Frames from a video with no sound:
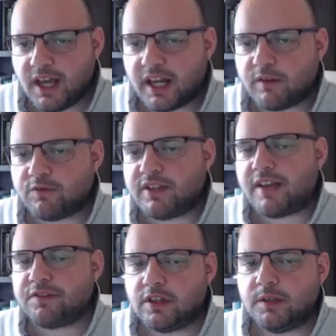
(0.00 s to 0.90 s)
and I've
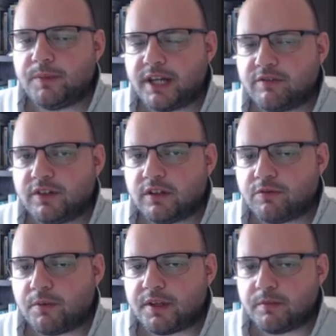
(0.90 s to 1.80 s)
definitely benefited
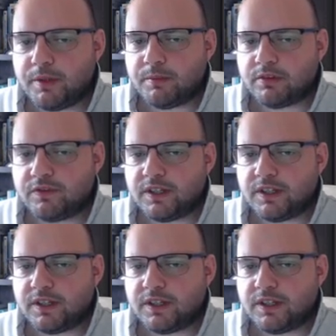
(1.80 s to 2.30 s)
from other people's